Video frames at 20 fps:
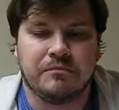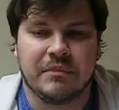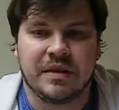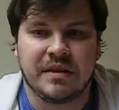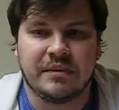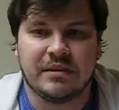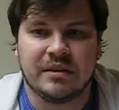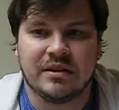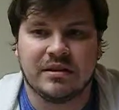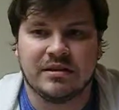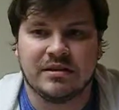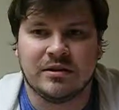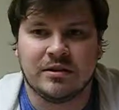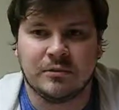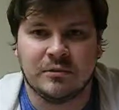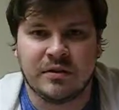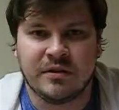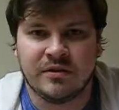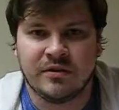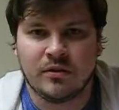maybe a
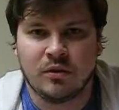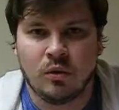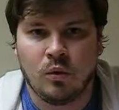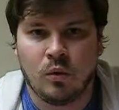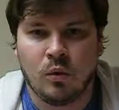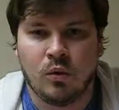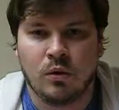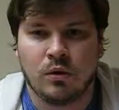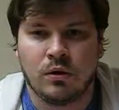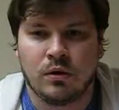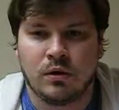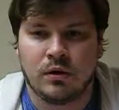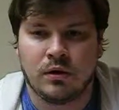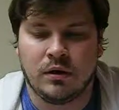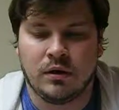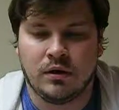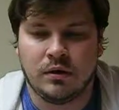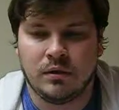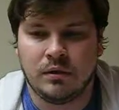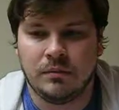little bit of the
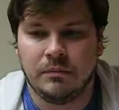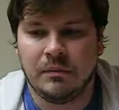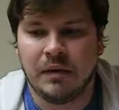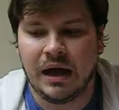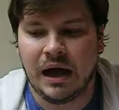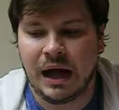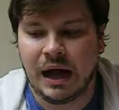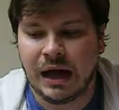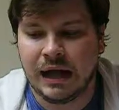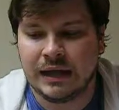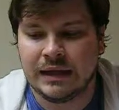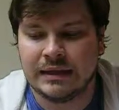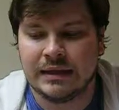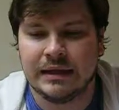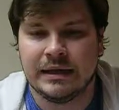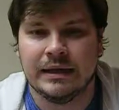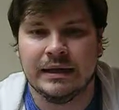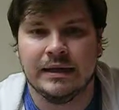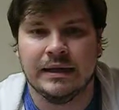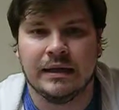lore
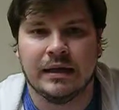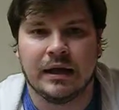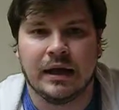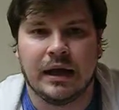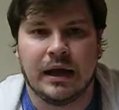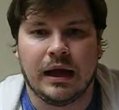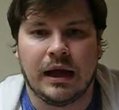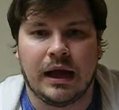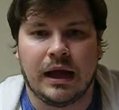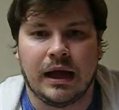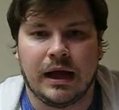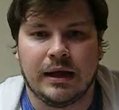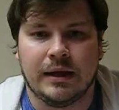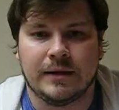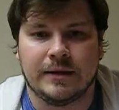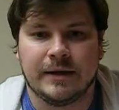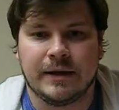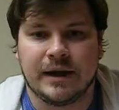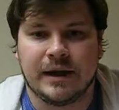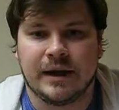behind it,
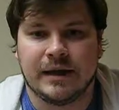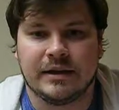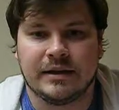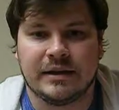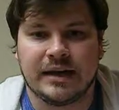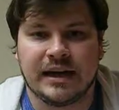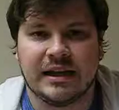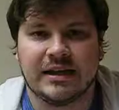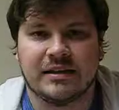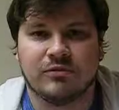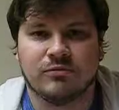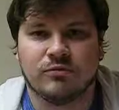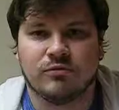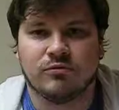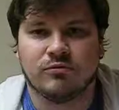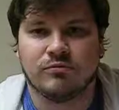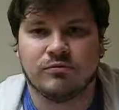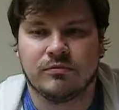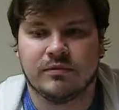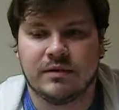and kind of
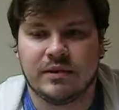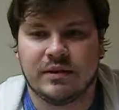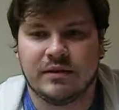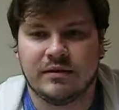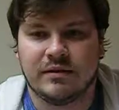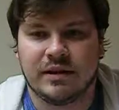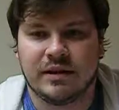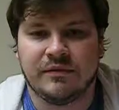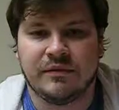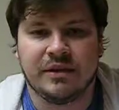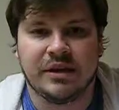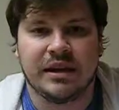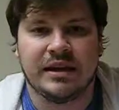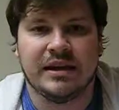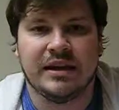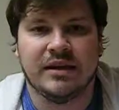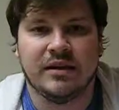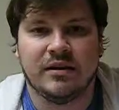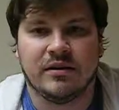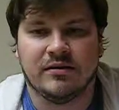give you an
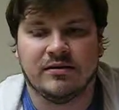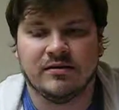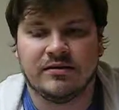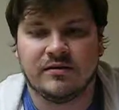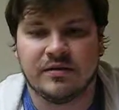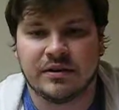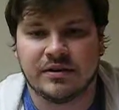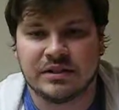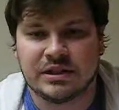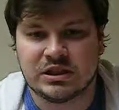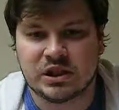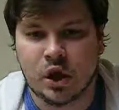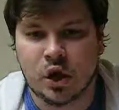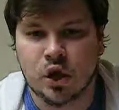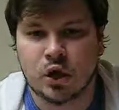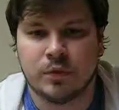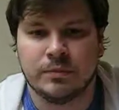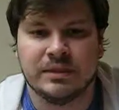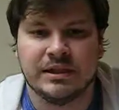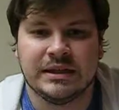idea of various
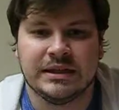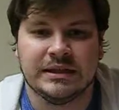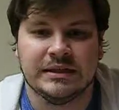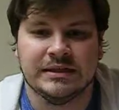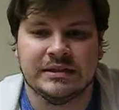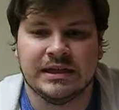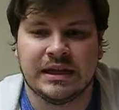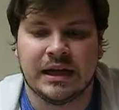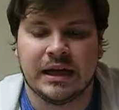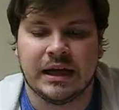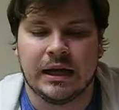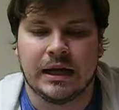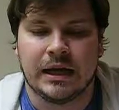armies,